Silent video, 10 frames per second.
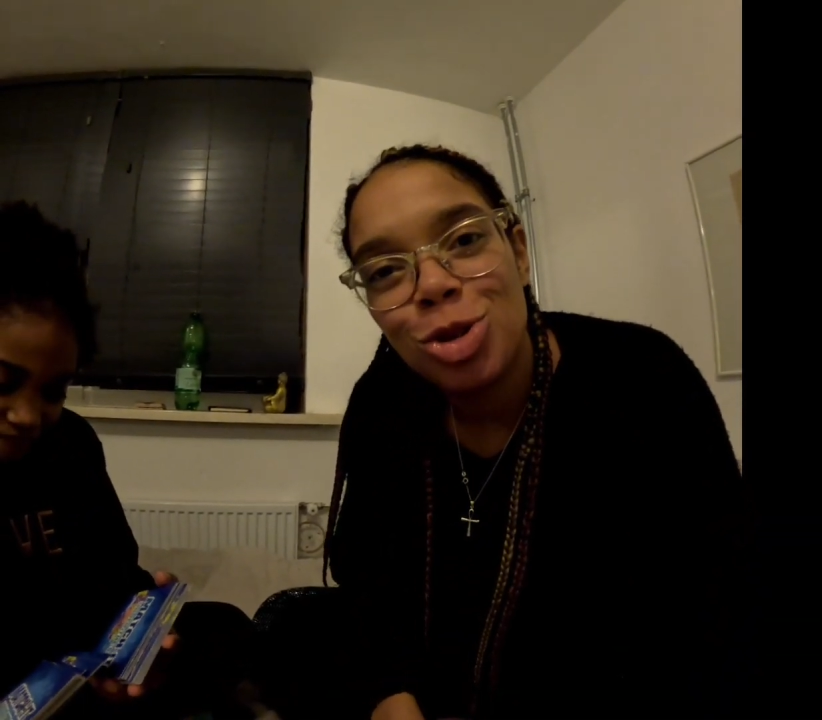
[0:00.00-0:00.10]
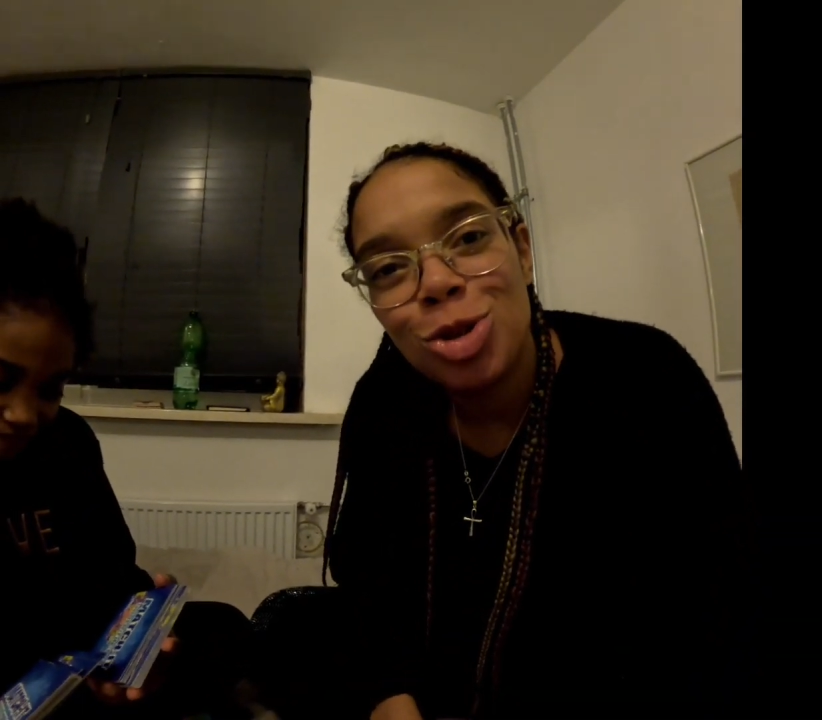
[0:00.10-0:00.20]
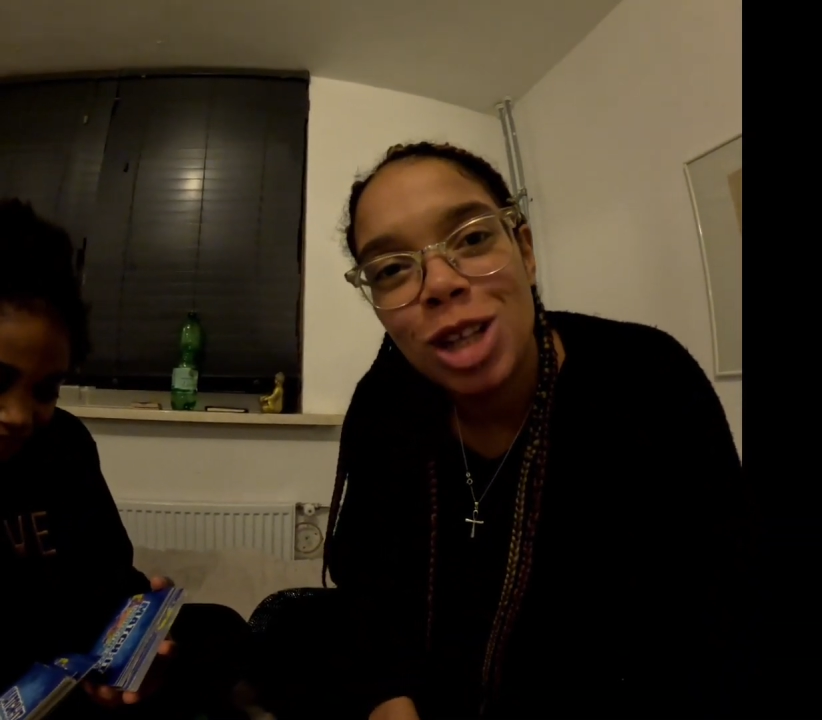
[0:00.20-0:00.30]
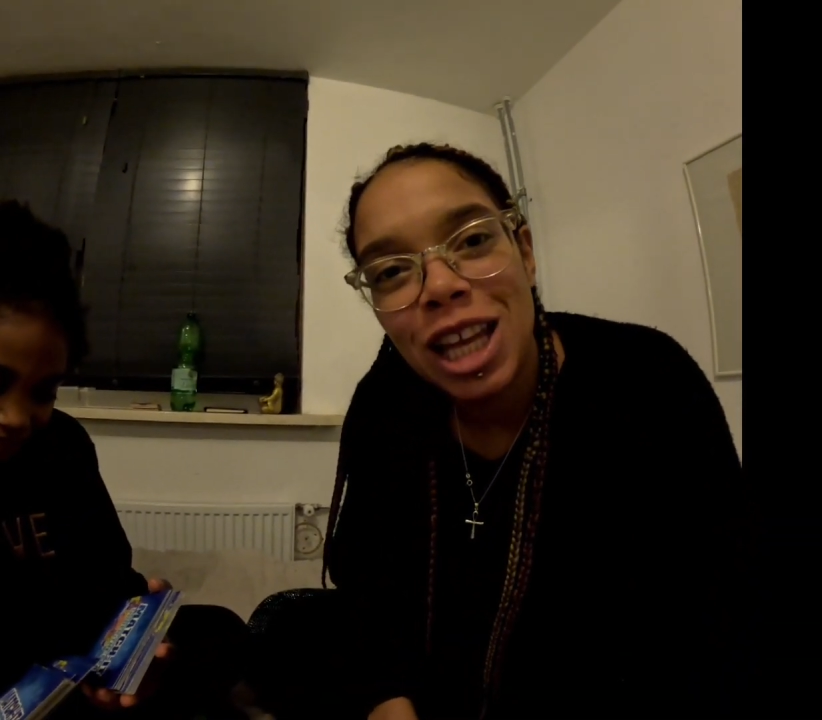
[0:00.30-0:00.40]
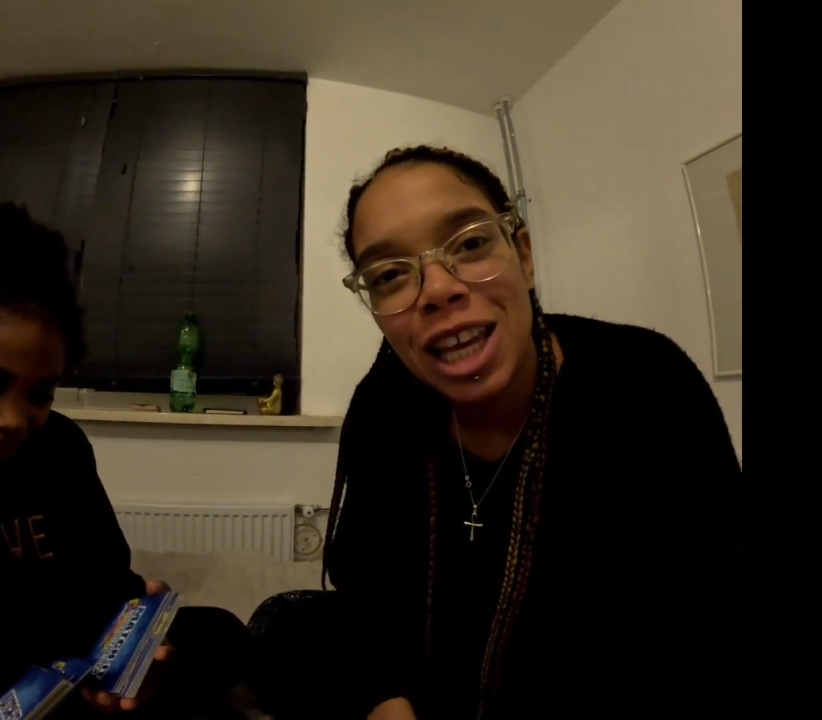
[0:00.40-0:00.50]

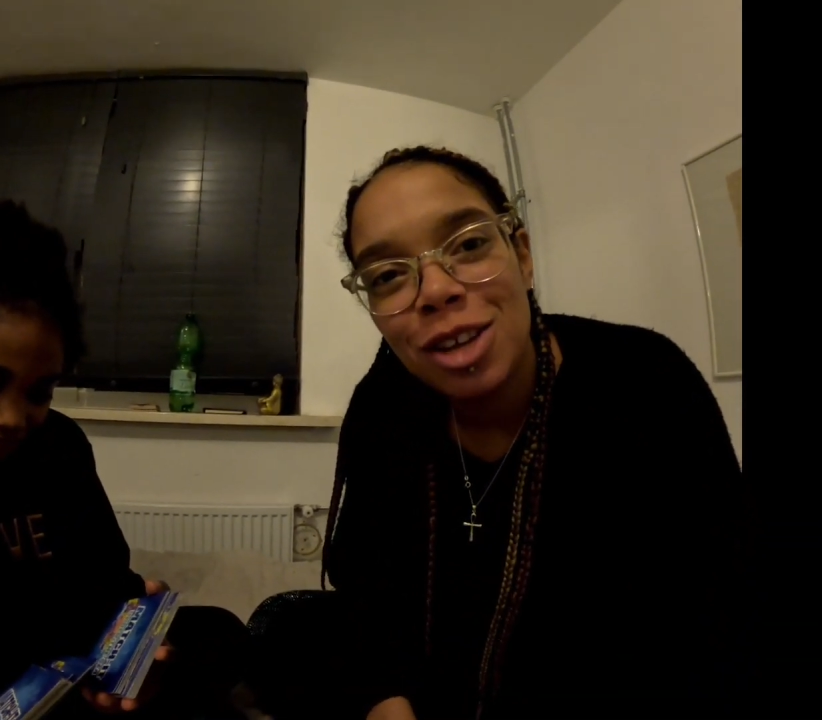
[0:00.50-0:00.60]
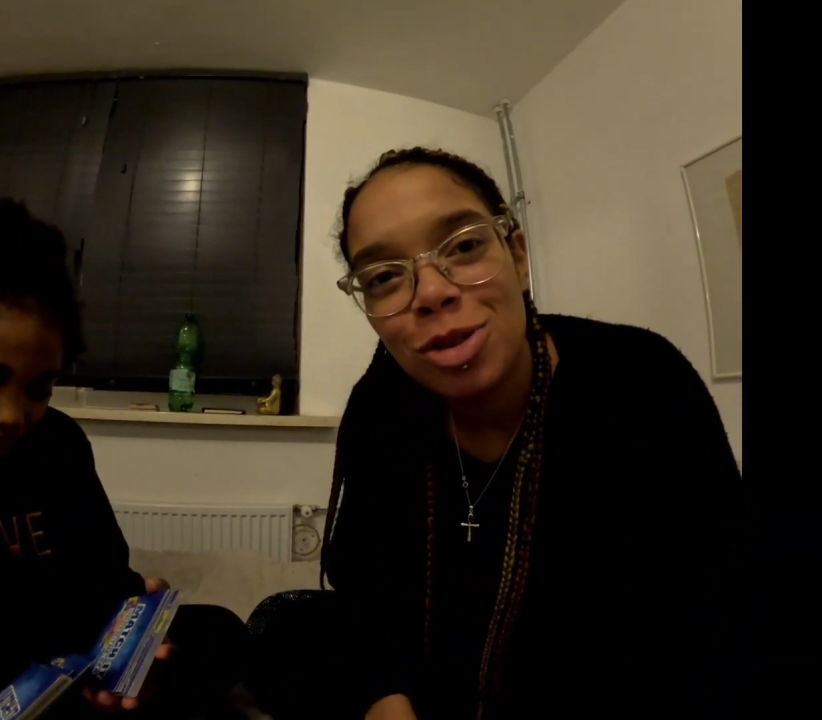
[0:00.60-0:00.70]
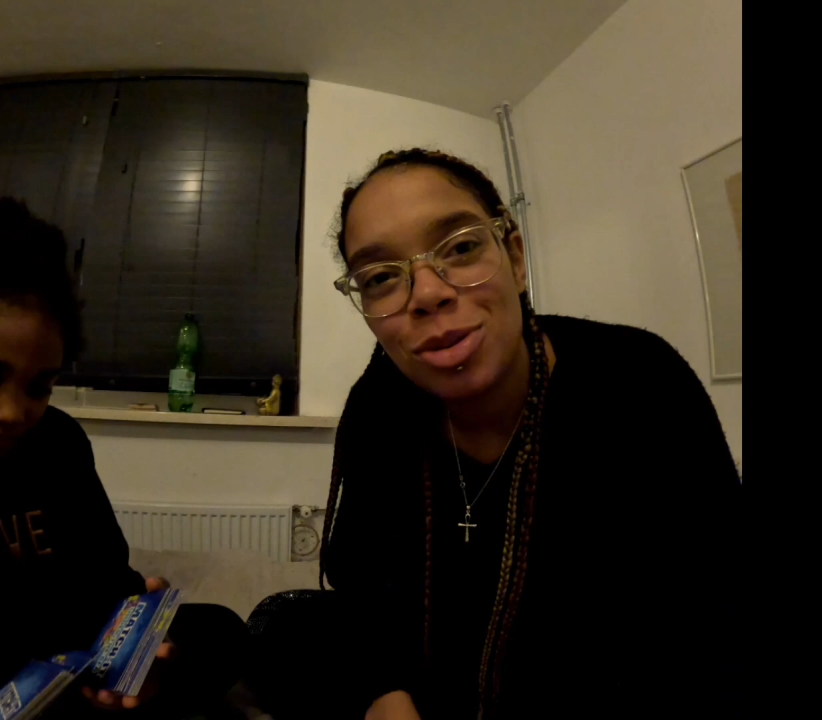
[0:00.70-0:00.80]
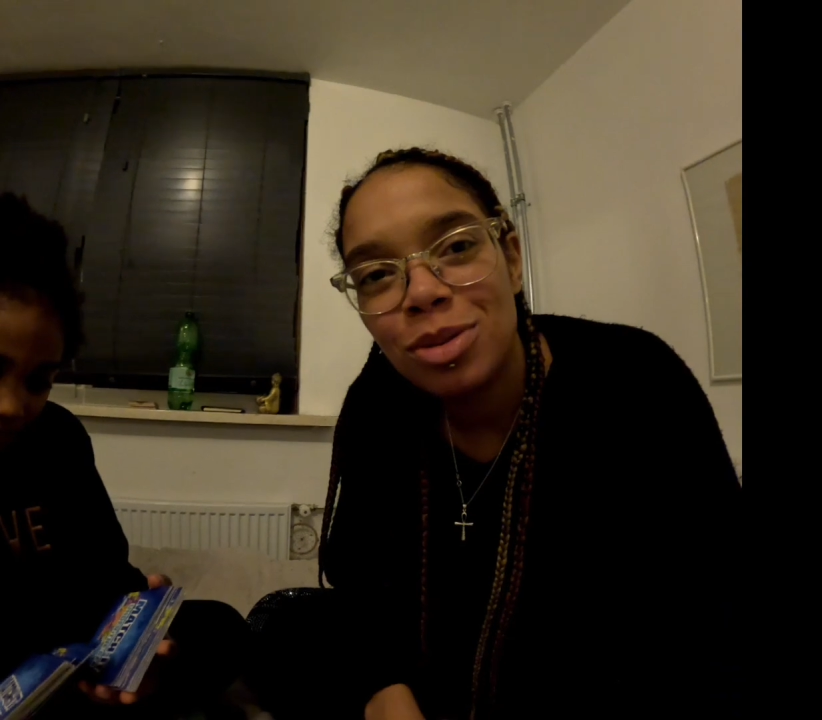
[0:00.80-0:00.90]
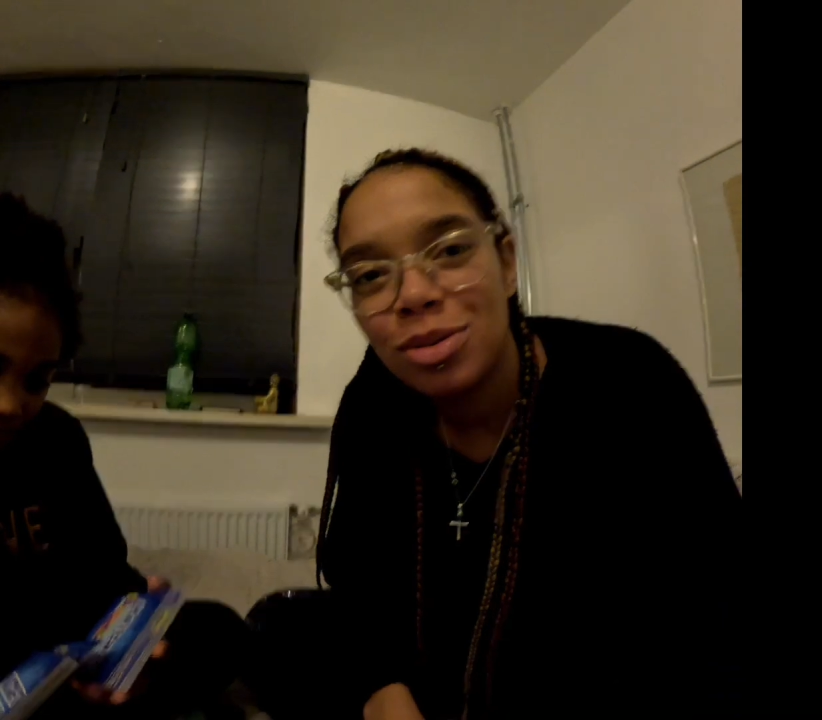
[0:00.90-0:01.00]
Tuesday,
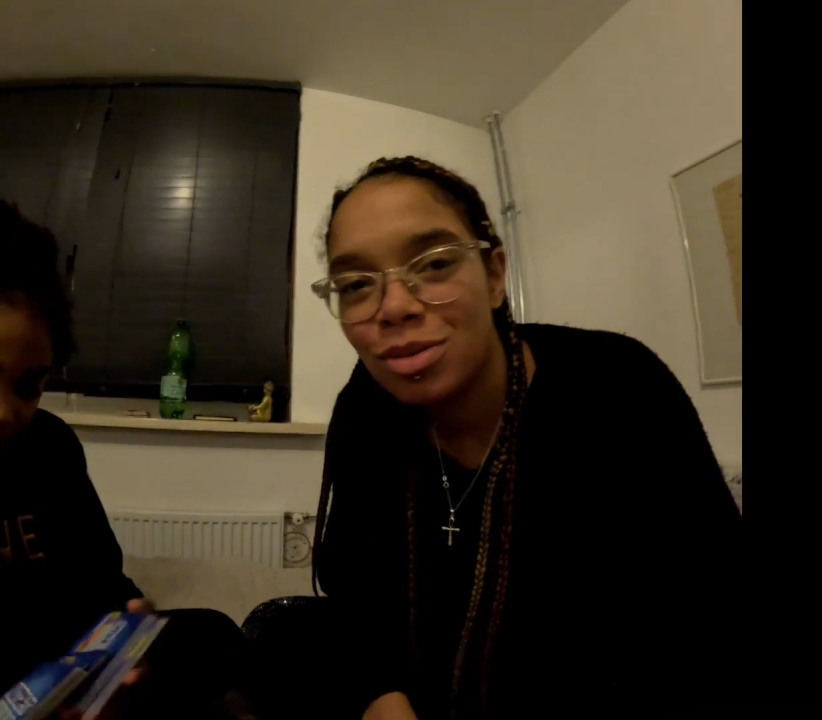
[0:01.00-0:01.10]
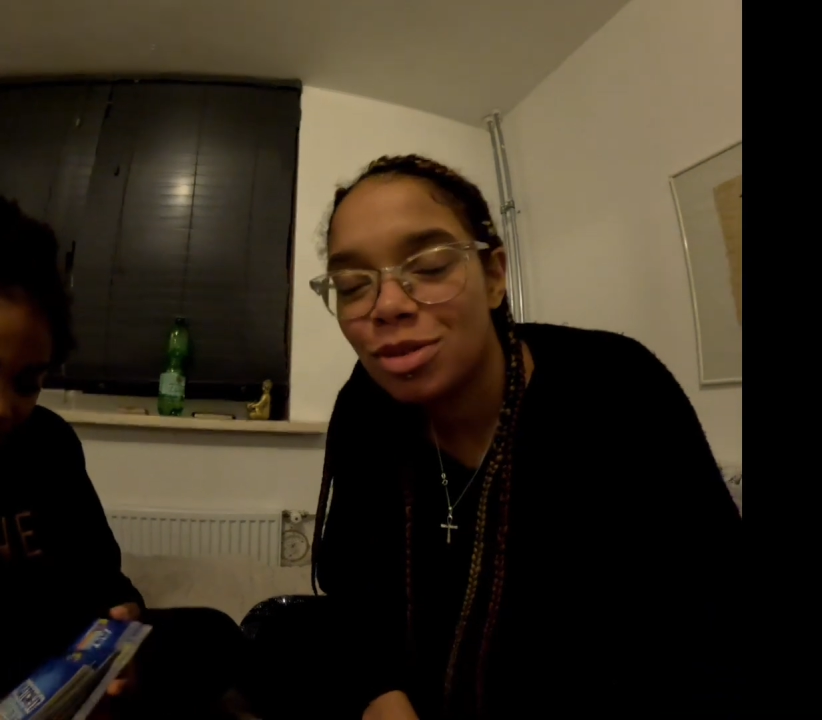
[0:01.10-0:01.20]
so